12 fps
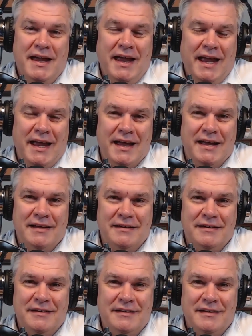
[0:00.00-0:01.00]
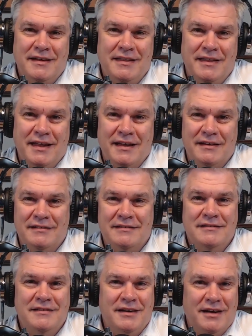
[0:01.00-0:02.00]
And then,
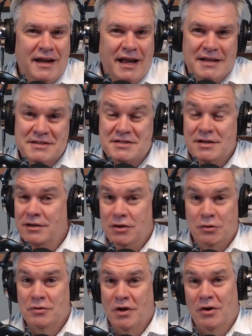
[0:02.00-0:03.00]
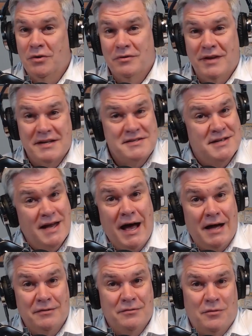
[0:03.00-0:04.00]
as you know, that's
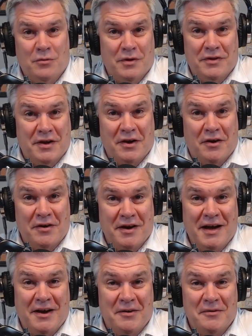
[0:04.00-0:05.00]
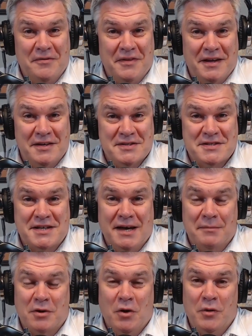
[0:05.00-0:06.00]
not what they are now. They just
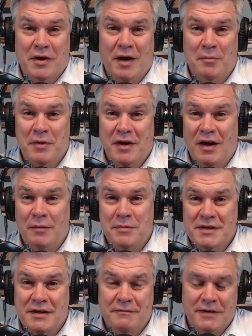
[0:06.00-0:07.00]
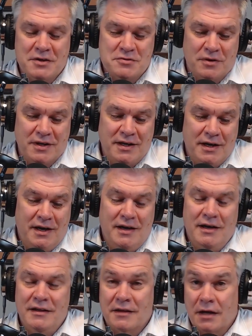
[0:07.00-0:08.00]
kept going up and up. And then eventually
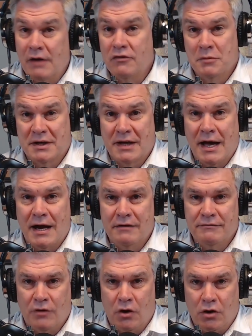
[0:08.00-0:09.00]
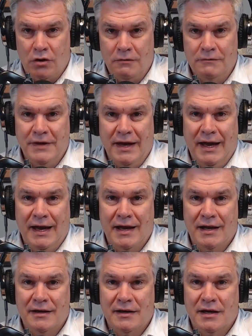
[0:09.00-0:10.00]
the government got involved
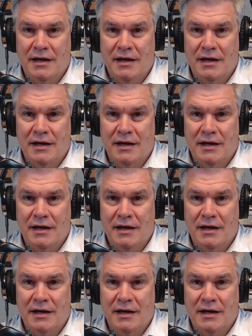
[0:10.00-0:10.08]
and